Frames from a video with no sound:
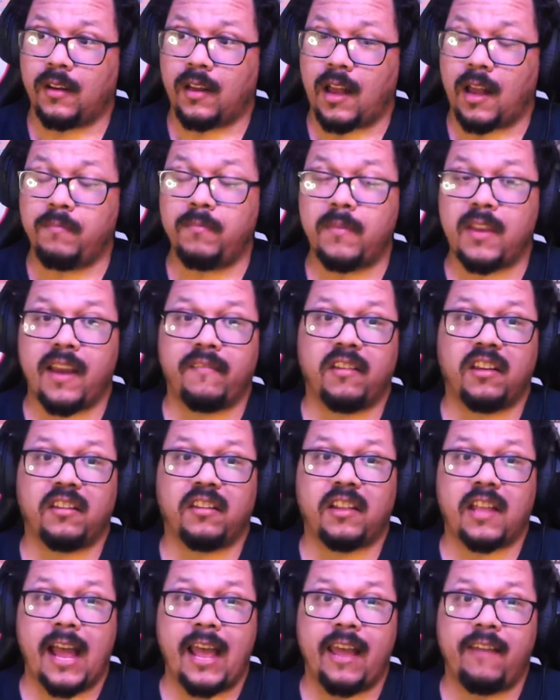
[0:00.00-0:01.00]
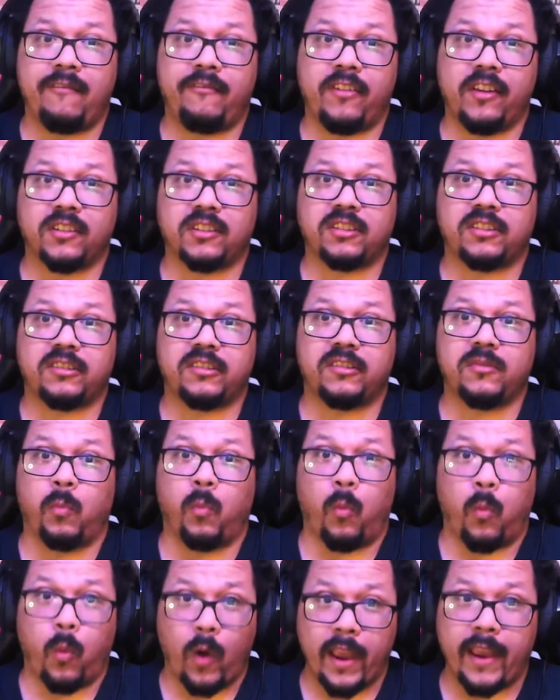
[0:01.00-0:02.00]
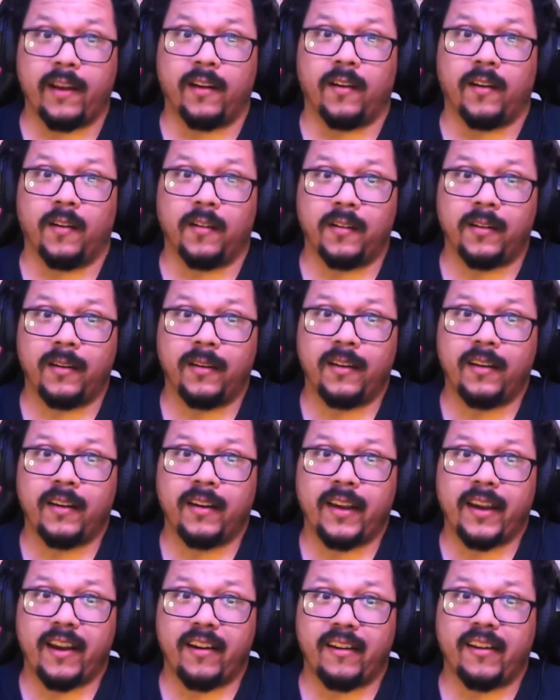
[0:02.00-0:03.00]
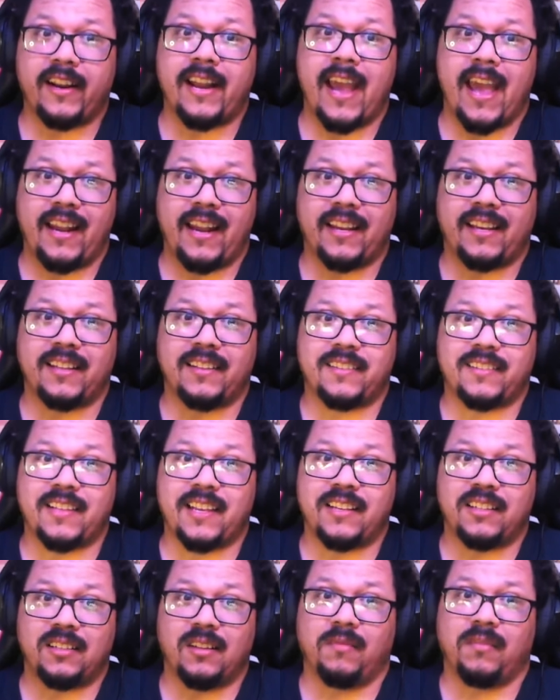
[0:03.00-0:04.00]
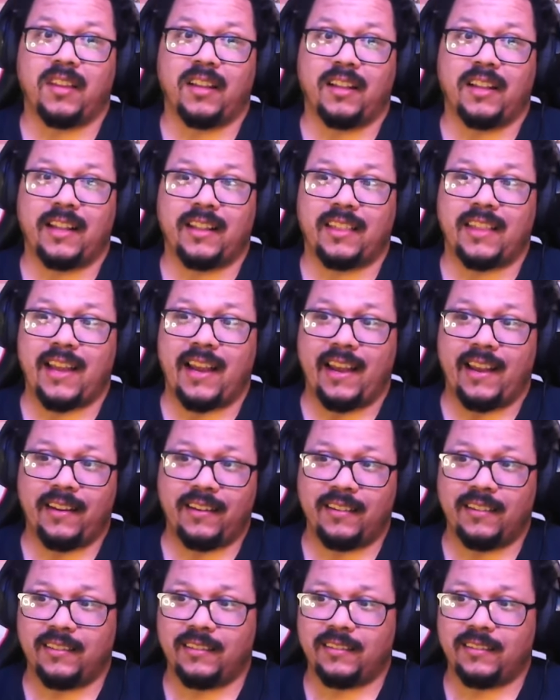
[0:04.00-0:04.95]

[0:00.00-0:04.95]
I'm not gonna lie, it feels weird hearing Anakin say something like that.